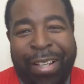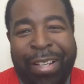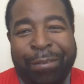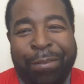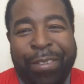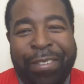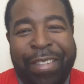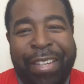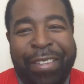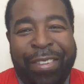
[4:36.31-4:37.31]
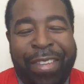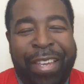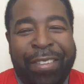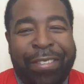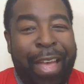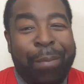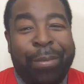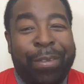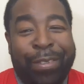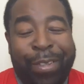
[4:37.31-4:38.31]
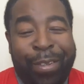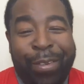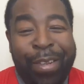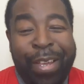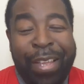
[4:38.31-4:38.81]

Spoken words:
unforeseen things happen to you,